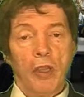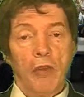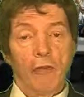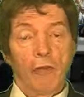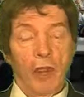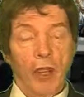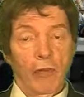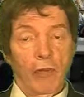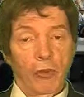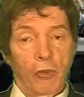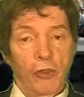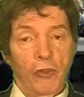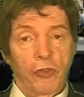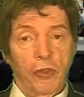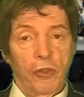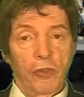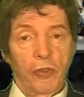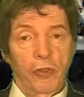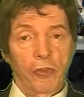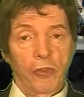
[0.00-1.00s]

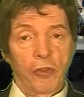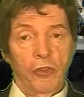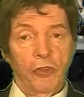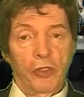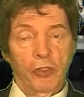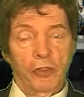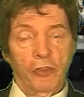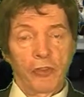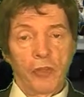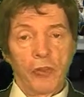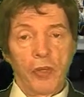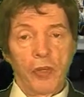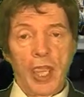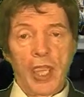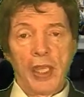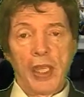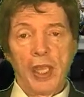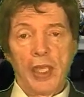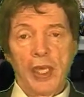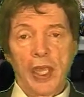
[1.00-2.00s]

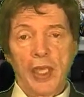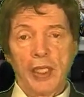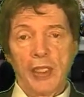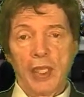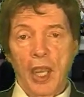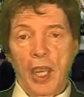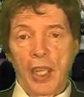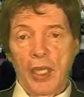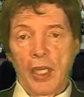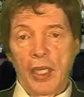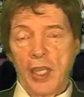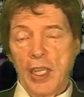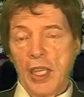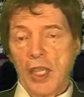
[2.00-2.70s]
530-362-8889.